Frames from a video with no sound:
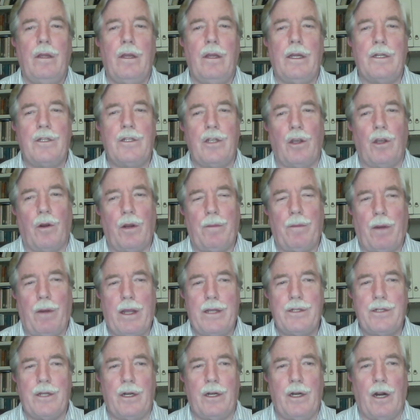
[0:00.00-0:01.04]
It's the only
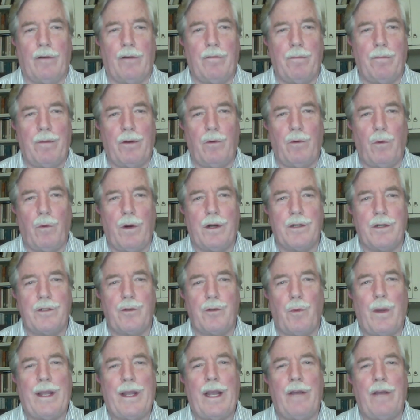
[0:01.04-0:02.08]
place in government where
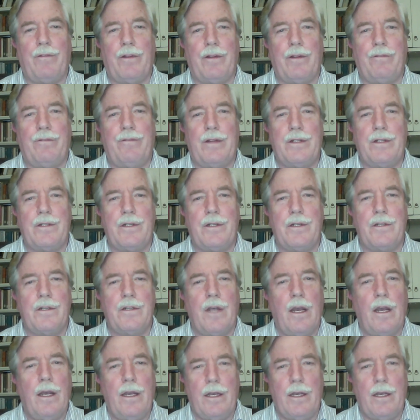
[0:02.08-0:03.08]
swinging for the fences